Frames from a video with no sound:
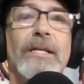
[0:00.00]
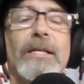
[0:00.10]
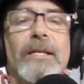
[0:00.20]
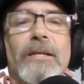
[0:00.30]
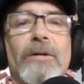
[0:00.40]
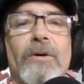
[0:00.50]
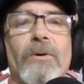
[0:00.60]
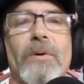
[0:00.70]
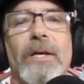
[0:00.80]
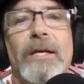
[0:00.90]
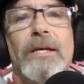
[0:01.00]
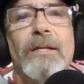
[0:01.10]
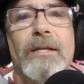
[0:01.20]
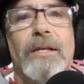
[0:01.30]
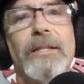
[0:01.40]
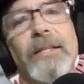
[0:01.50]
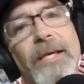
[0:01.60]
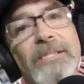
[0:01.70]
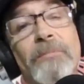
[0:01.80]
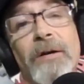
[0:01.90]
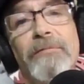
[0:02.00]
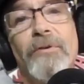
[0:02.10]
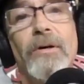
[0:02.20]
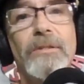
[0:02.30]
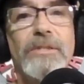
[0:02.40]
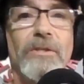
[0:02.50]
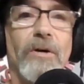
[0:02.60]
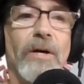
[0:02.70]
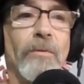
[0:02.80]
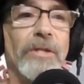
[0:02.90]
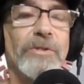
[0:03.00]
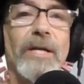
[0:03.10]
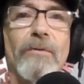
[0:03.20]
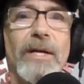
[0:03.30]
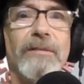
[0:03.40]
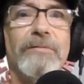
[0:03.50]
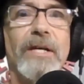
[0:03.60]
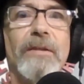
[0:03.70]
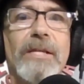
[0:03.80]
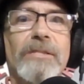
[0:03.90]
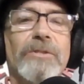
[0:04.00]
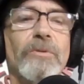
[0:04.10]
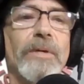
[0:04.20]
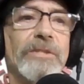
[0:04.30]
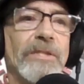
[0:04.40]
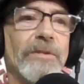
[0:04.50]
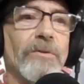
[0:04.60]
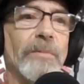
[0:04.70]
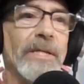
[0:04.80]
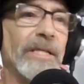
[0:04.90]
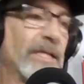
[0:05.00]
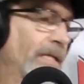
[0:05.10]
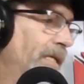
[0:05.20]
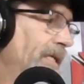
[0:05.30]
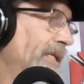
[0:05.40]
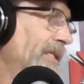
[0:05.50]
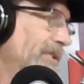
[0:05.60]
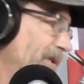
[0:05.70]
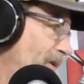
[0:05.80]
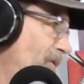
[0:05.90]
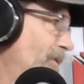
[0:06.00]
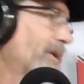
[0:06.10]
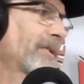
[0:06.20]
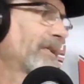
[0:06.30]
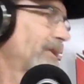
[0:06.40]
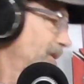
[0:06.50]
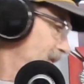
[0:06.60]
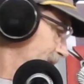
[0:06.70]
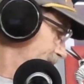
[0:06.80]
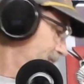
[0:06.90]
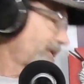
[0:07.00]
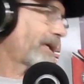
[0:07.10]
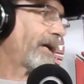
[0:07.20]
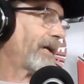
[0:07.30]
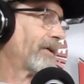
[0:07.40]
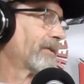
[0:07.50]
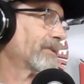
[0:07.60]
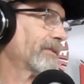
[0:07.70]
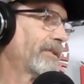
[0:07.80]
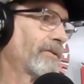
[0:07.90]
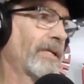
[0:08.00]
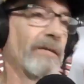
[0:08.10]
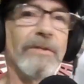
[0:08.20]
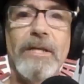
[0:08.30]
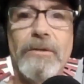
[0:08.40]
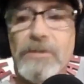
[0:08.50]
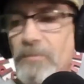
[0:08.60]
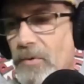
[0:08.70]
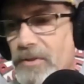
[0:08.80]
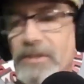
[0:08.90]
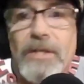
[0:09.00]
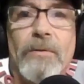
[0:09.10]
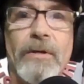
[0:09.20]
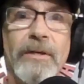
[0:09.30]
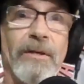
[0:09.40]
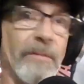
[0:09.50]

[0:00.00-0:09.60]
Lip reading: and that's my fault. So I want to try to rectify that situation a little bit. So I honestly don't have any of those boards anywhere near